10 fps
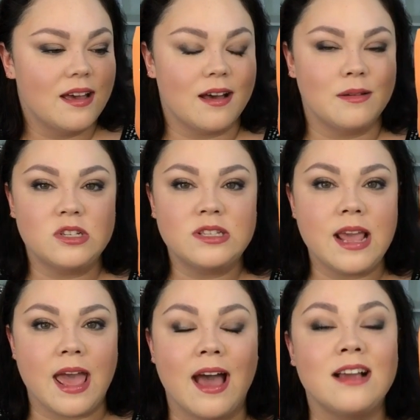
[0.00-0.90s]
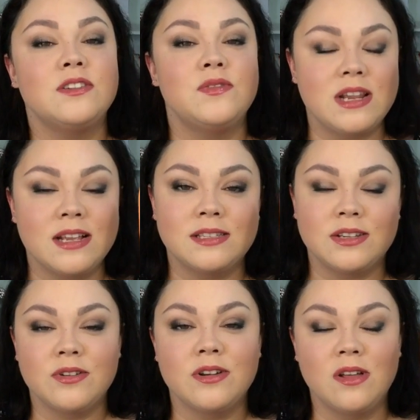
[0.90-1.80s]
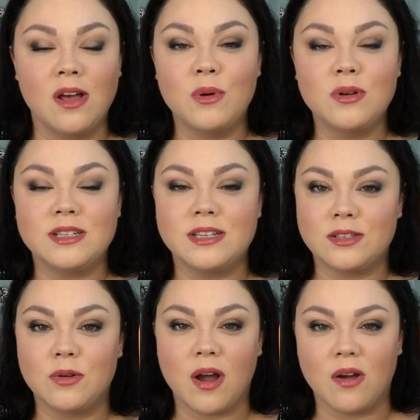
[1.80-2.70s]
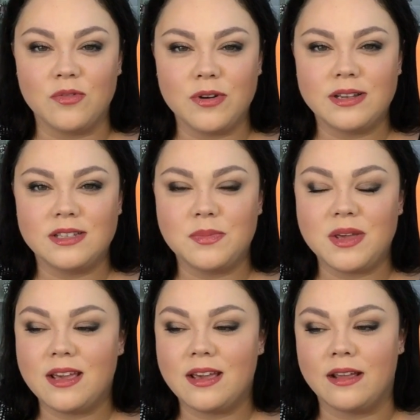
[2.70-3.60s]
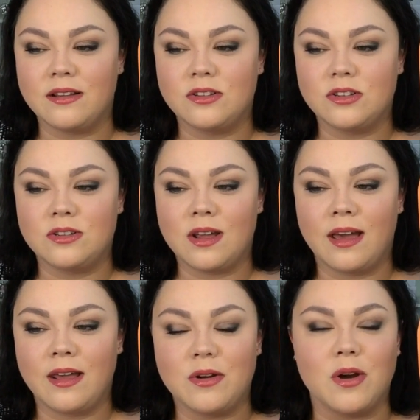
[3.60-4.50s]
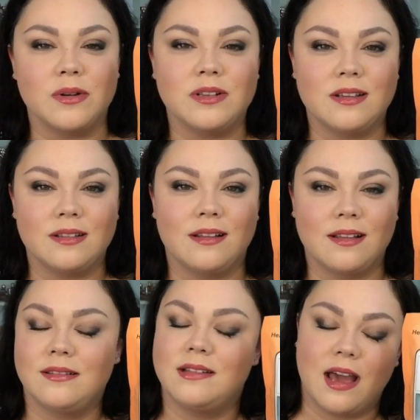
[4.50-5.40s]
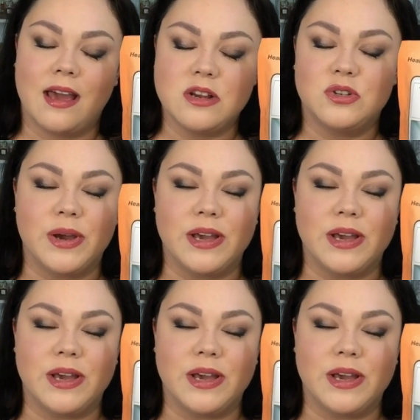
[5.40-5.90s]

um, just the act of eating cereal almost is so comforting to me and I don't know, it, I enjoy